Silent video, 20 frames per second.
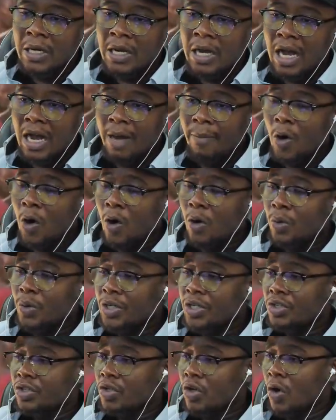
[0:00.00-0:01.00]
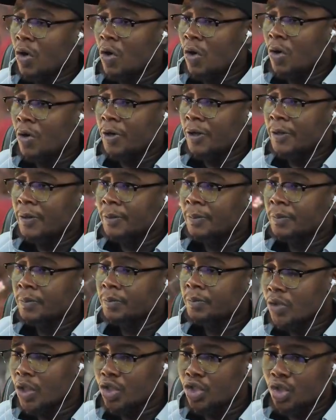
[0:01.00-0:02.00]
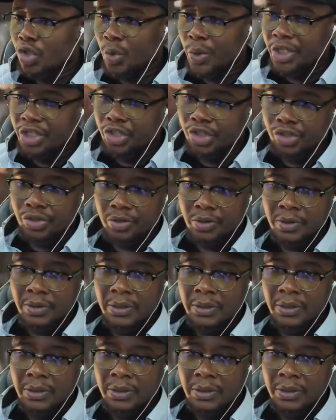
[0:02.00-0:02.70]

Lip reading: I'm always on Twitch,